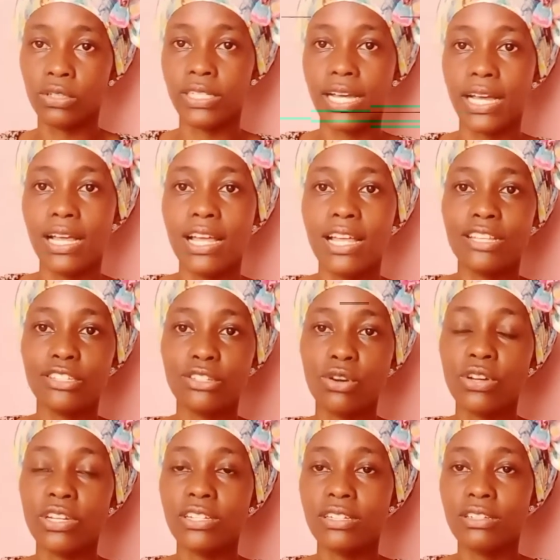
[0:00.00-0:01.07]
So it is
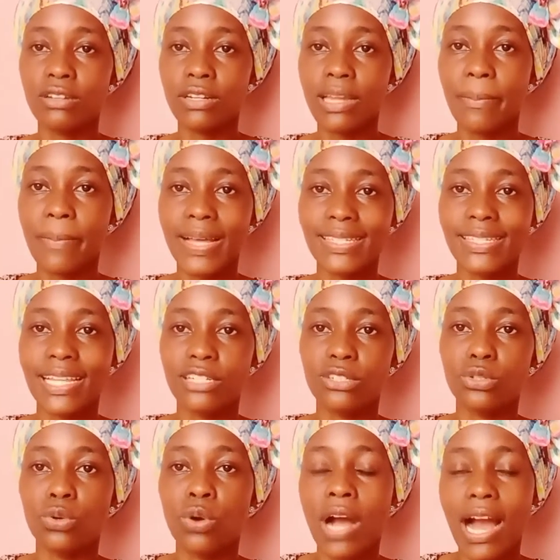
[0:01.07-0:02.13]
not a must that you
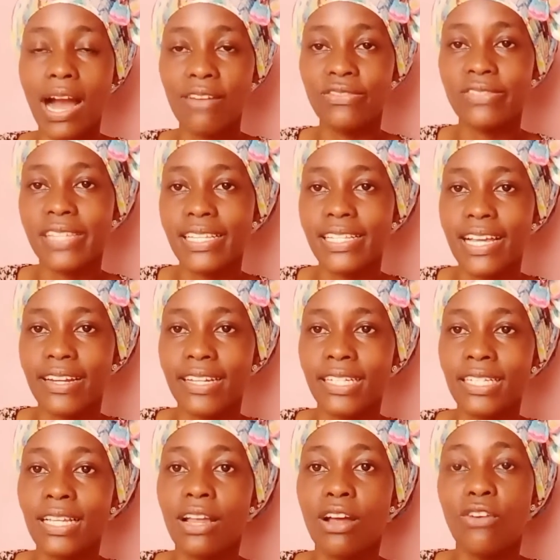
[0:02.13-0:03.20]
have surgery
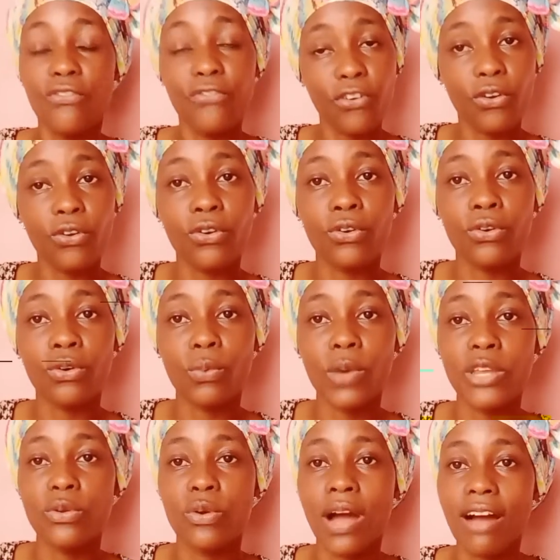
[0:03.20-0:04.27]
for when you
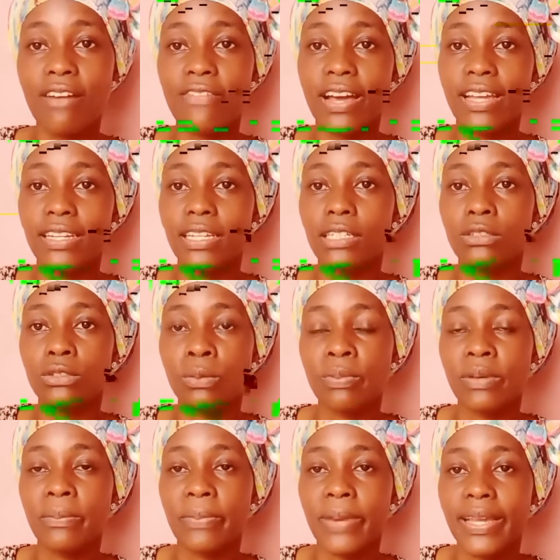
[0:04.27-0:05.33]
have an ectopic
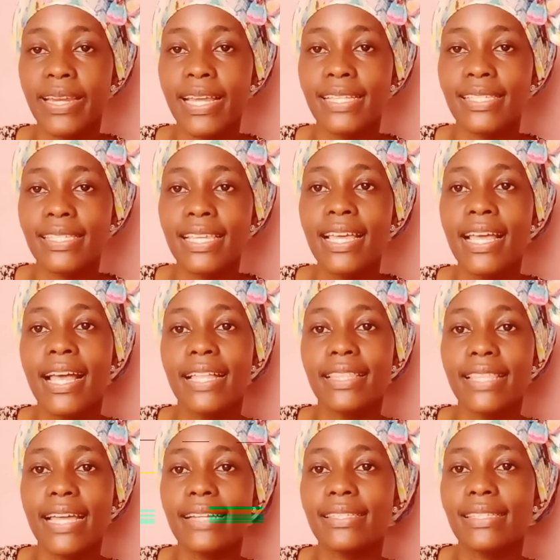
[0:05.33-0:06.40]
pregnancy. There's
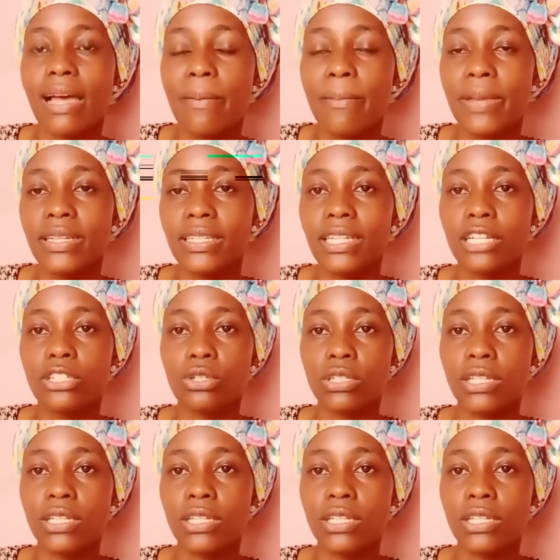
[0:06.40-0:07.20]
some medication that